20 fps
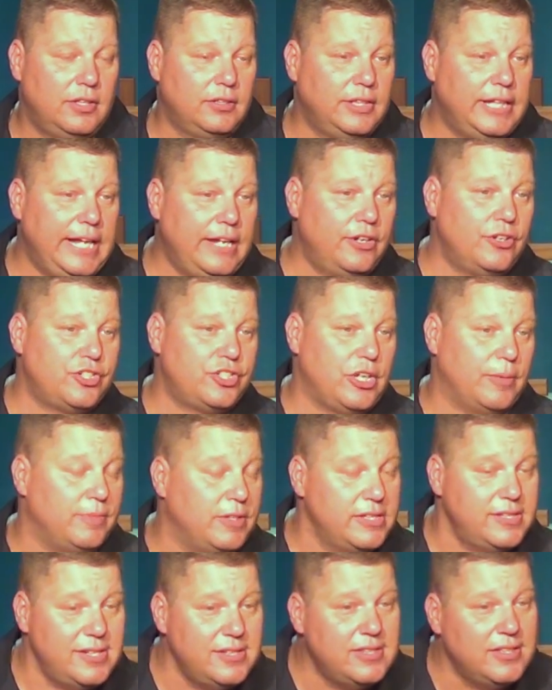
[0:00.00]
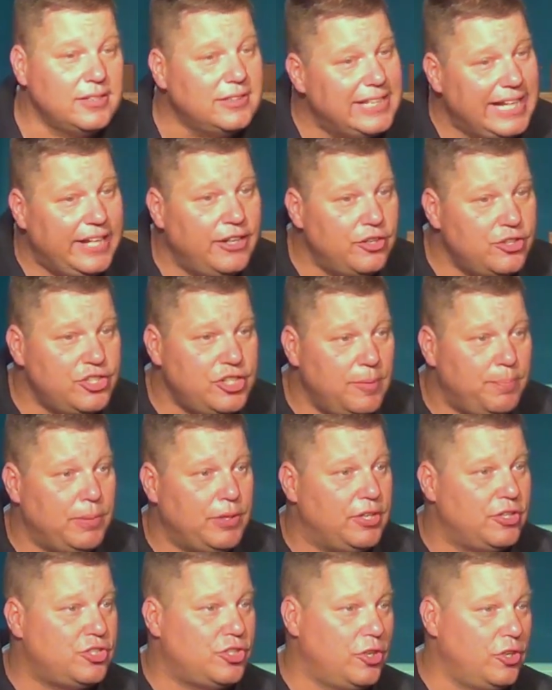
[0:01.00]
The leadership. This is the leadership
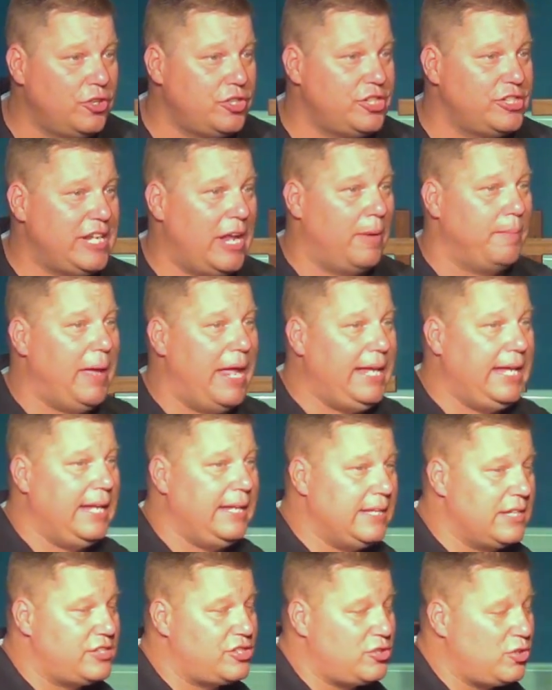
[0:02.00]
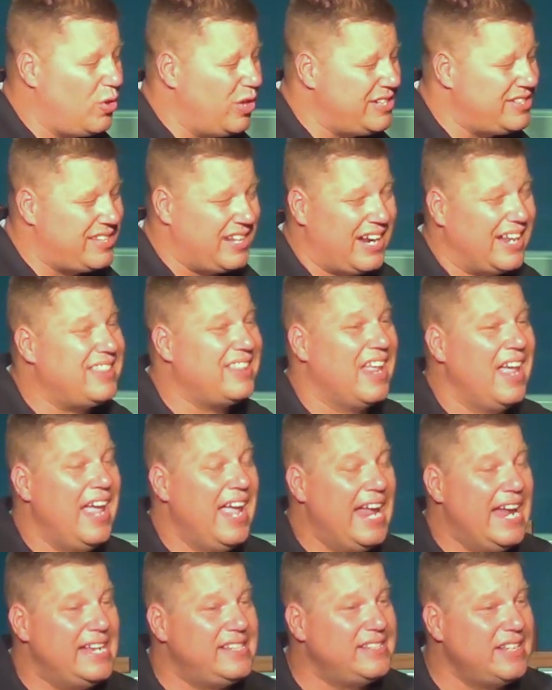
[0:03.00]
of the church is now making this choice that
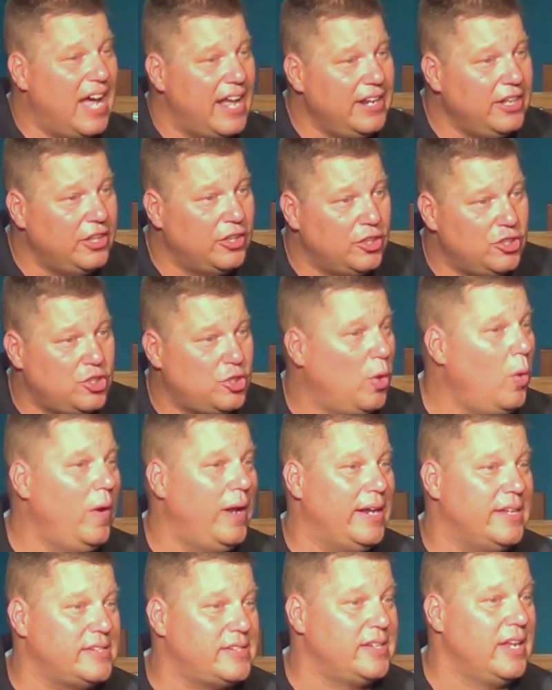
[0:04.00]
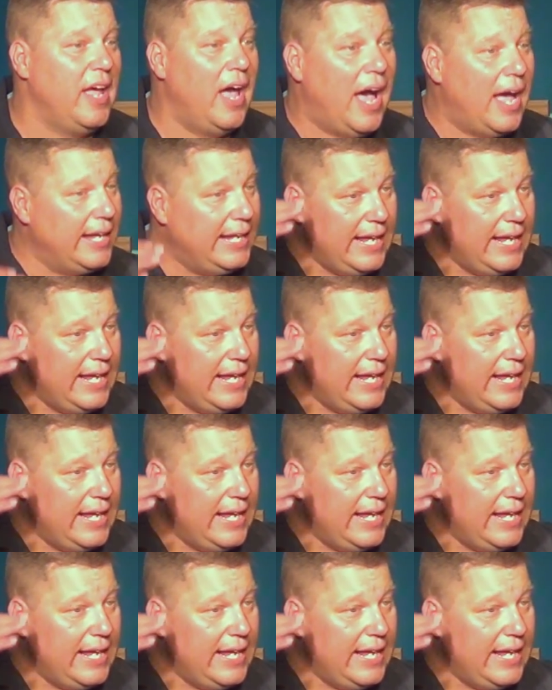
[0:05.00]
not a good choice.